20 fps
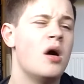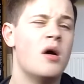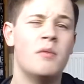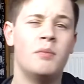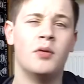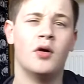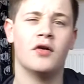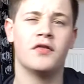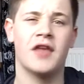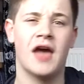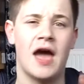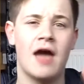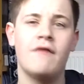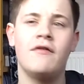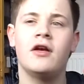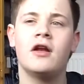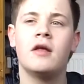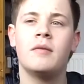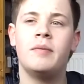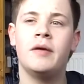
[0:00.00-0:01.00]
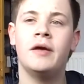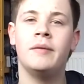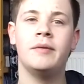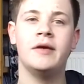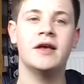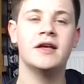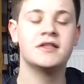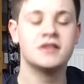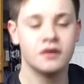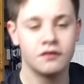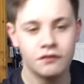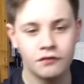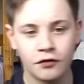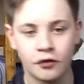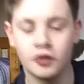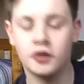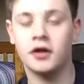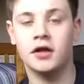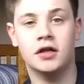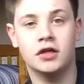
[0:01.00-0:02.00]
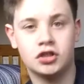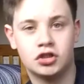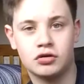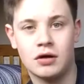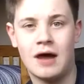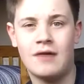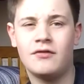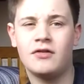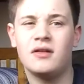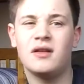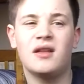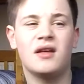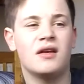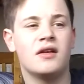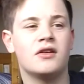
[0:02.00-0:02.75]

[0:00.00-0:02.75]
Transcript: but the heavier the BB is, the further it'll travel.